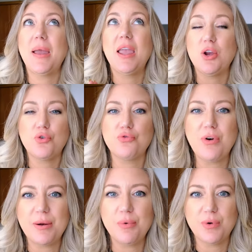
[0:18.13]

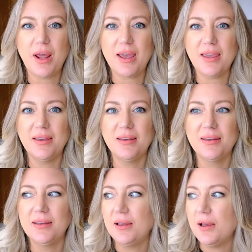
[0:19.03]
incredible day.
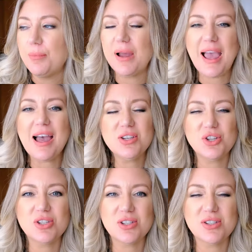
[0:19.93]
My cat has
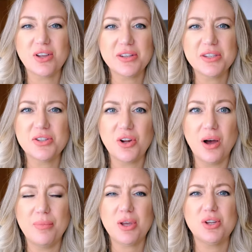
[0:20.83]
just decided to
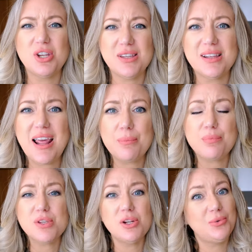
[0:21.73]
start because she's an
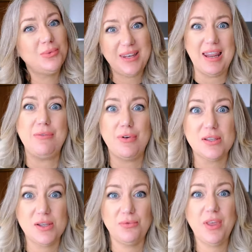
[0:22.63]
absolute diva.
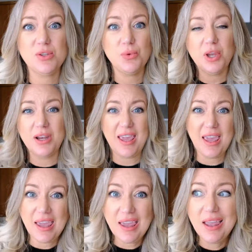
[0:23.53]
So if that's what you're going to
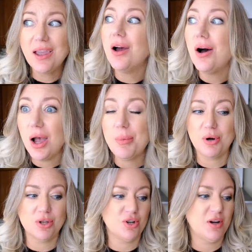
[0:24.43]
hear, I
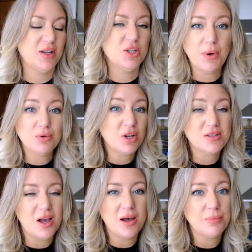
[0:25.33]
apologise. She won't
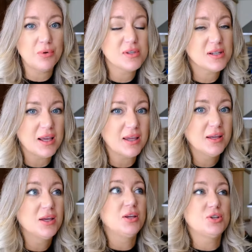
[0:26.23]
shut up, honestly.
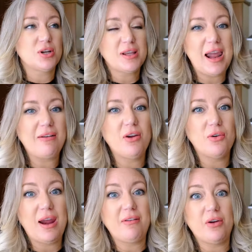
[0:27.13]
She's going to carry
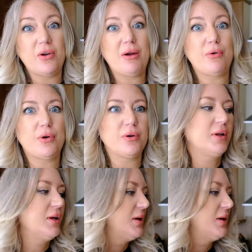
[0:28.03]
on.